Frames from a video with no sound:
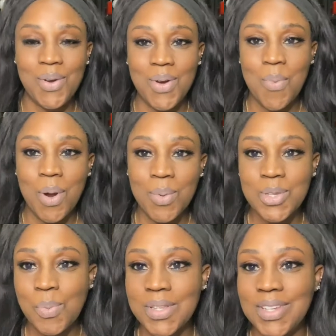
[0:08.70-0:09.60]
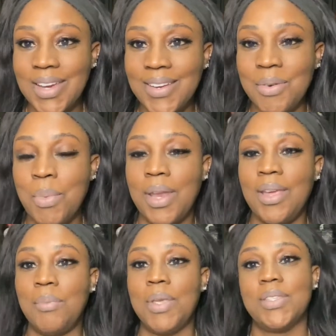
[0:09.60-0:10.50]
and welcome to my channel. My
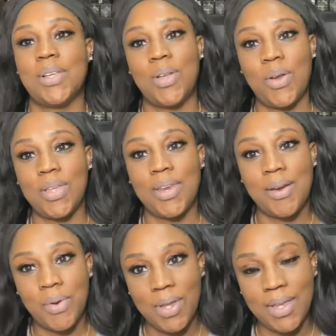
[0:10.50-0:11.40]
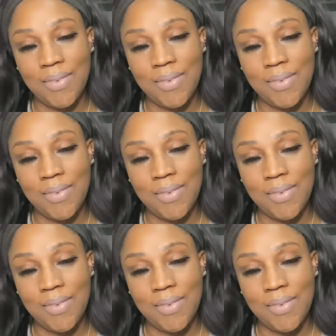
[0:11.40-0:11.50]
name is Claudia Nyree.